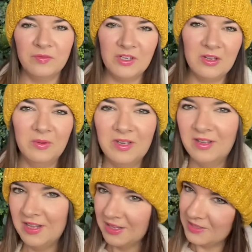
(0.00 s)
do you?
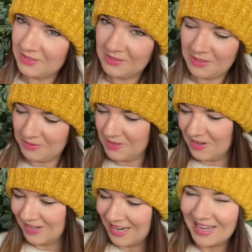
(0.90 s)
Because they're so
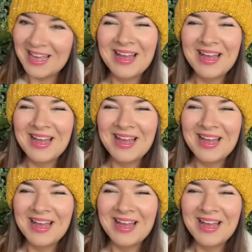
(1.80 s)
snuggly.